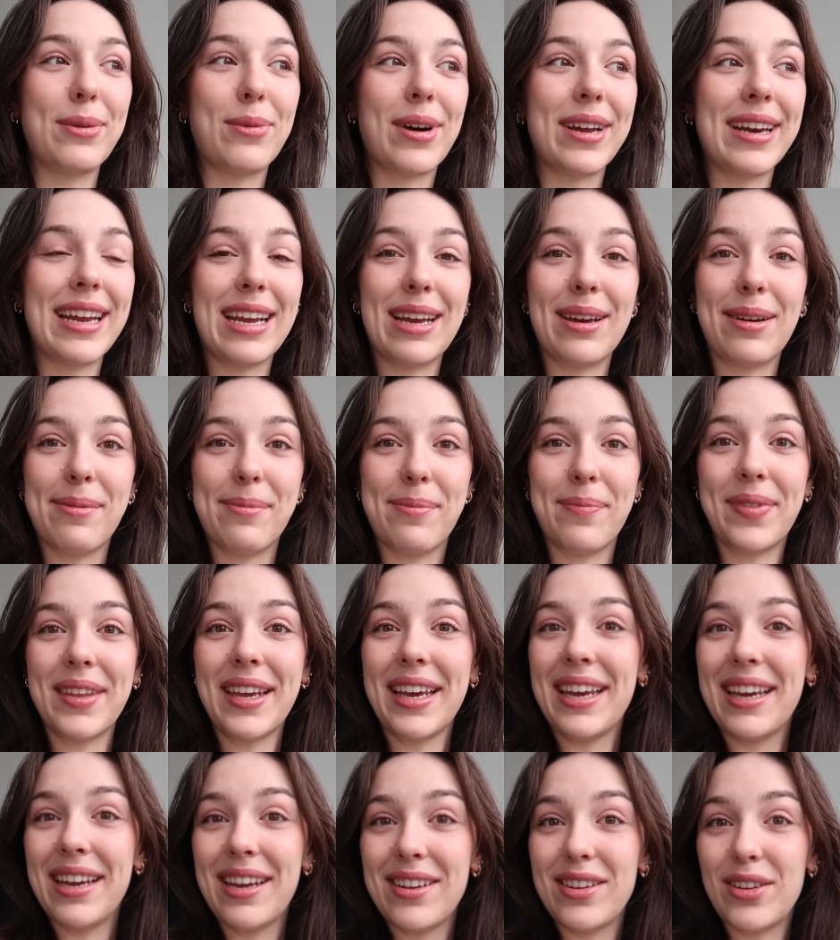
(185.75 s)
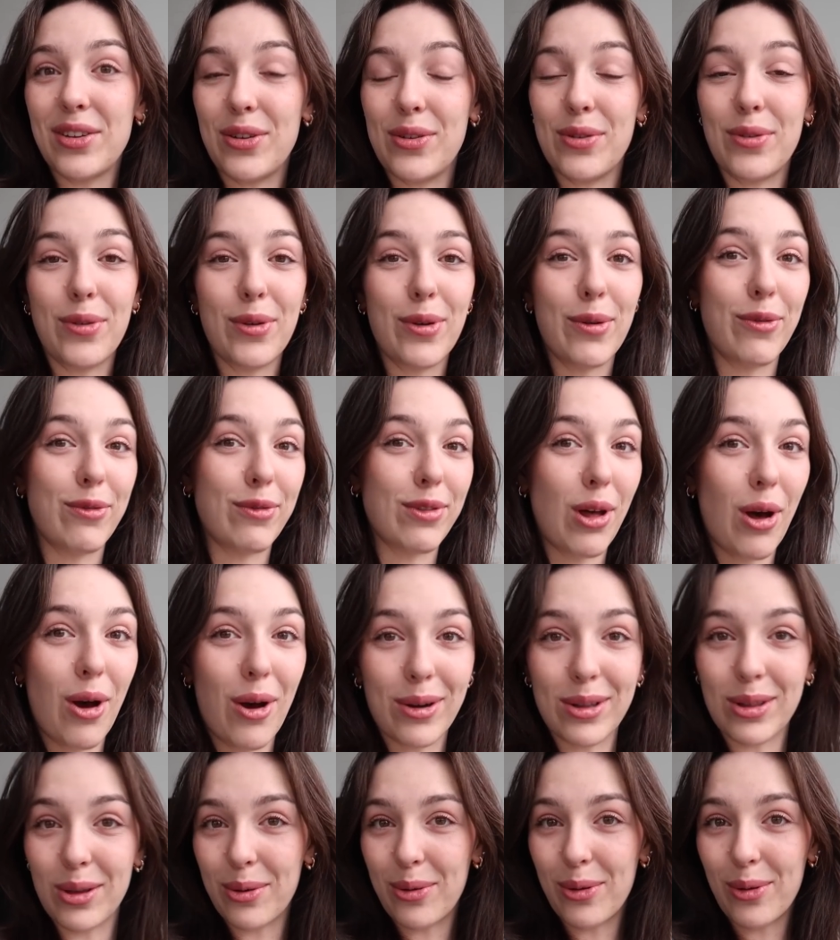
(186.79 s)
want him to
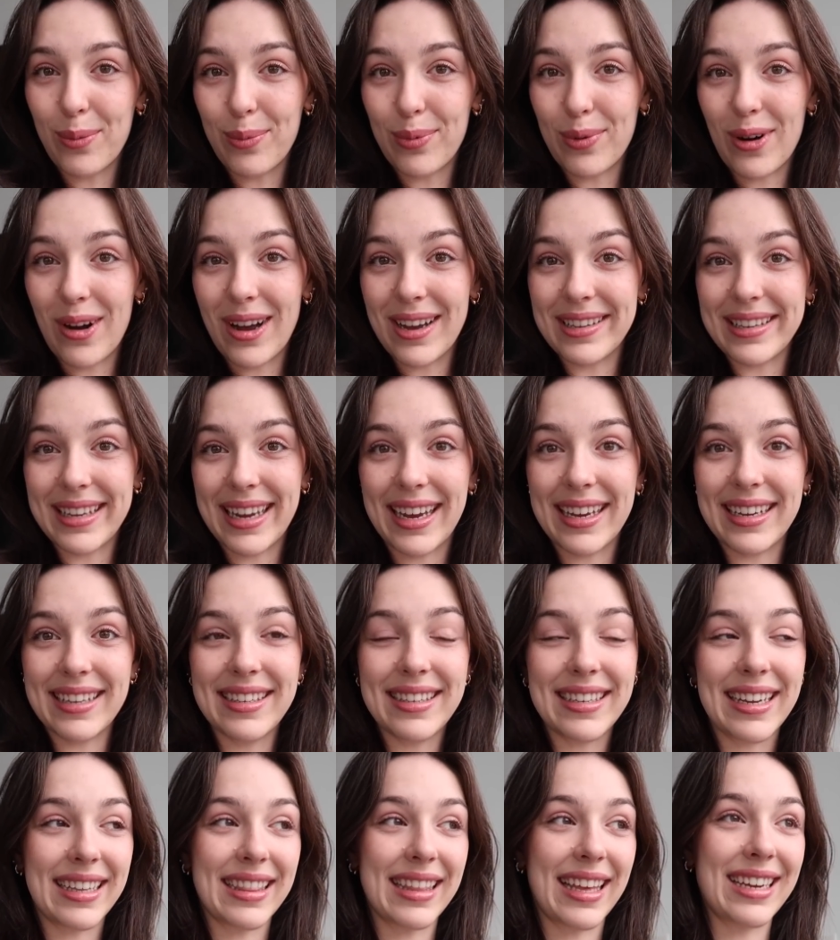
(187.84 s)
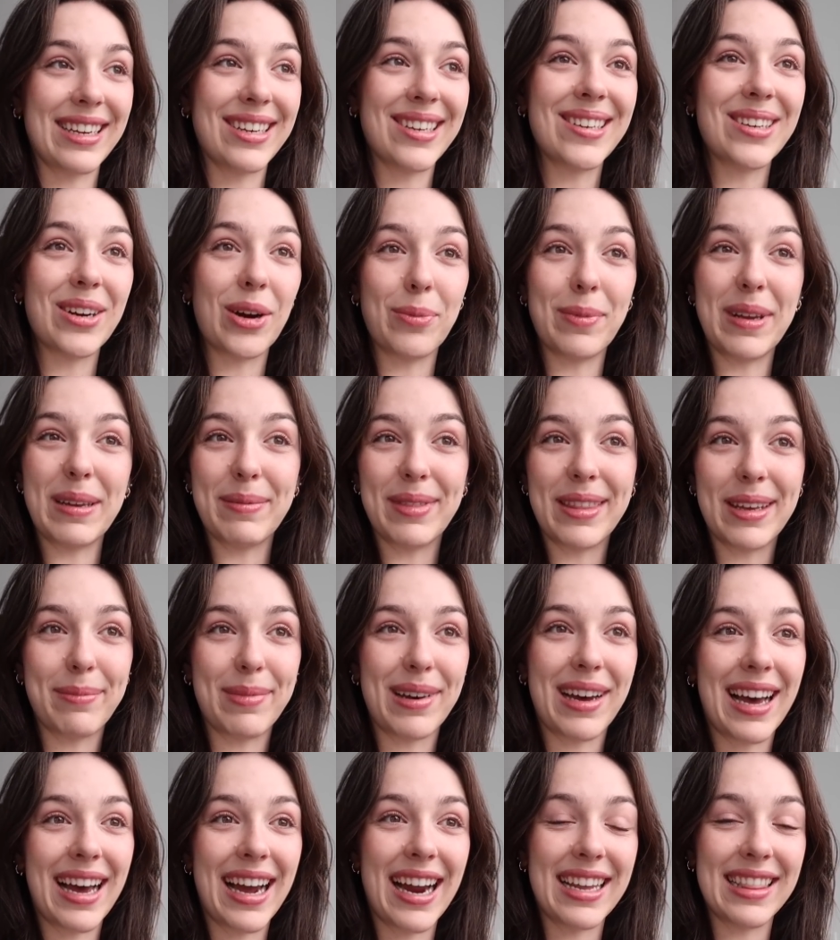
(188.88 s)
vlog the whole process and like show me the
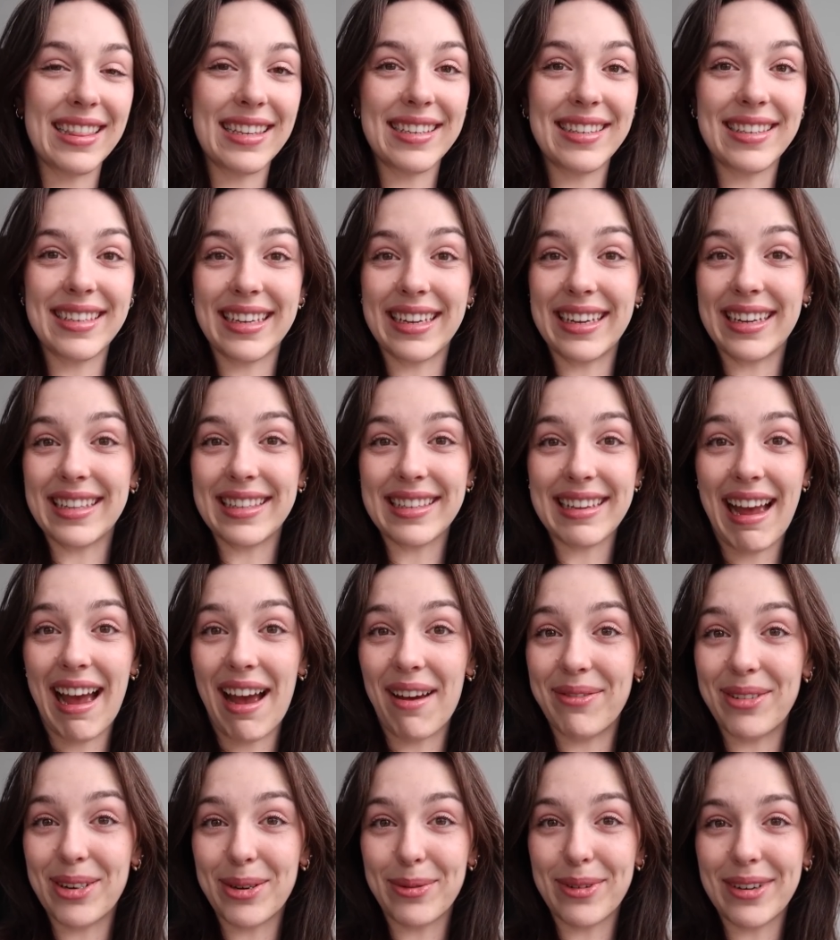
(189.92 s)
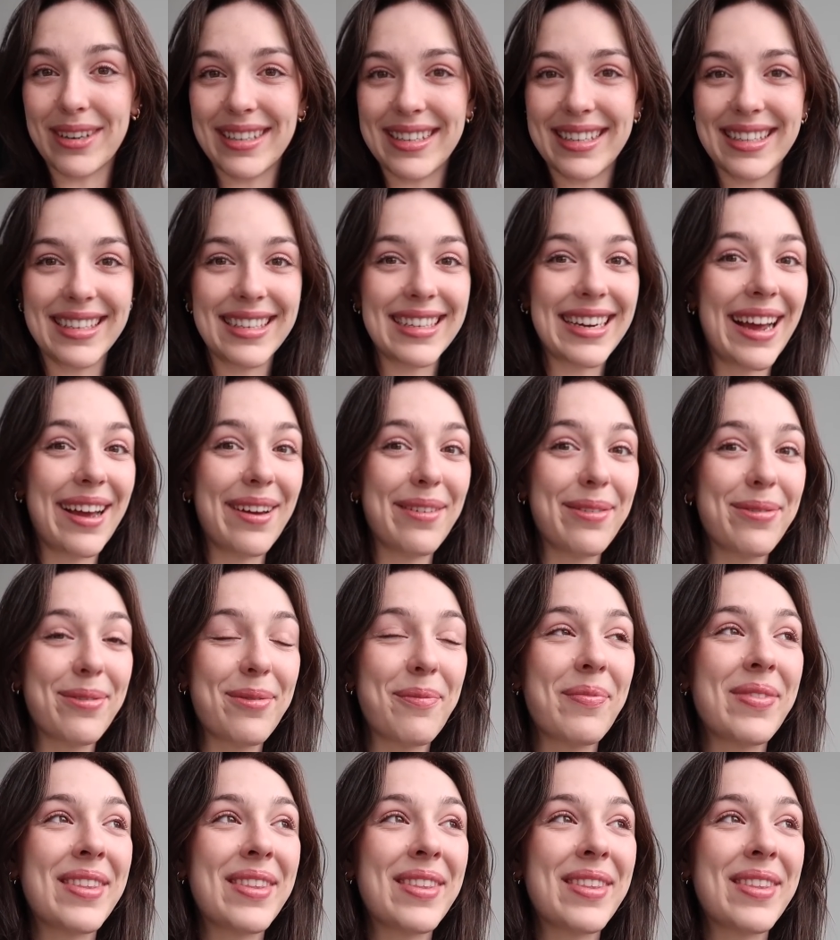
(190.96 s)
behind the scenes afterwards and stuff.